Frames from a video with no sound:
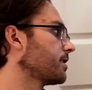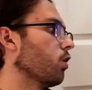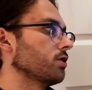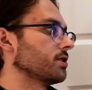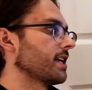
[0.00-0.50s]

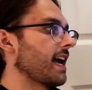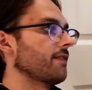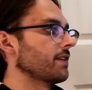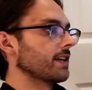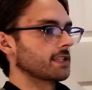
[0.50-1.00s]
or just like
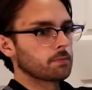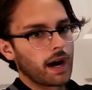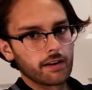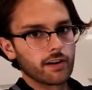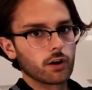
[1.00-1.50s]
having like
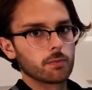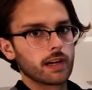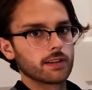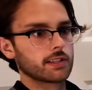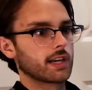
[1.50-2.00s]
Spotify open
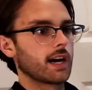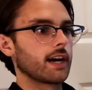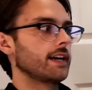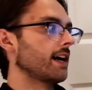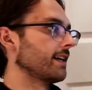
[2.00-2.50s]
on the
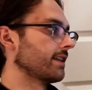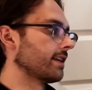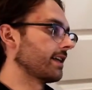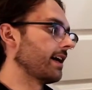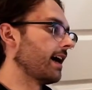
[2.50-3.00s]
side, anything
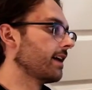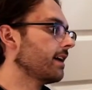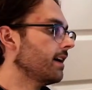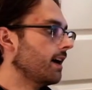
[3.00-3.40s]
like that.